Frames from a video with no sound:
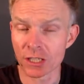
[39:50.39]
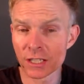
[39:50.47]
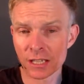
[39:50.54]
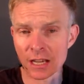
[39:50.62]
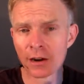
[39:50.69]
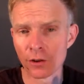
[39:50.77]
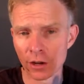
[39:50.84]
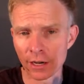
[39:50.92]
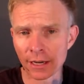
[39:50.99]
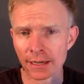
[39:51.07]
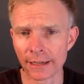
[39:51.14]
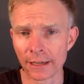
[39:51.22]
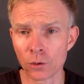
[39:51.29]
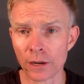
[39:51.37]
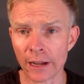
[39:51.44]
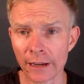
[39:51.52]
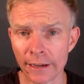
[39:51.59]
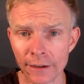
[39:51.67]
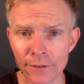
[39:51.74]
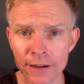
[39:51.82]
It's ironically called How
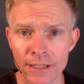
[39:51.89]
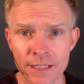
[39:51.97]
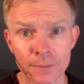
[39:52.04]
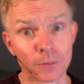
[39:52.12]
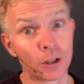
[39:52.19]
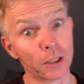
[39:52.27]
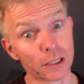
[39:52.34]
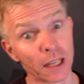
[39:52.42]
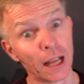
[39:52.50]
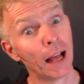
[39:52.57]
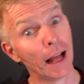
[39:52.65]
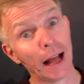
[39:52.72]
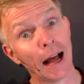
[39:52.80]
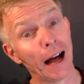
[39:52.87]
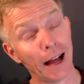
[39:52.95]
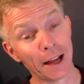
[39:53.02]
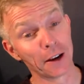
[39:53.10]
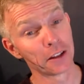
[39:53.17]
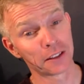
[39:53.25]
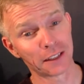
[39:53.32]
to End Racism because I
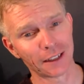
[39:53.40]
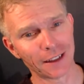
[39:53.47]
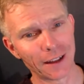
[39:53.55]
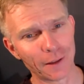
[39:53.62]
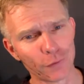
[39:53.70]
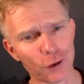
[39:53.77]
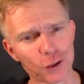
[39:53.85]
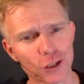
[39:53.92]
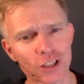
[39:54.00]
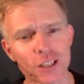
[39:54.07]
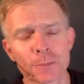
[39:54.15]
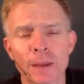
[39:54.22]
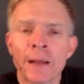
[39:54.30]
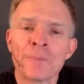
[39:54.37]
don't think I have those answers.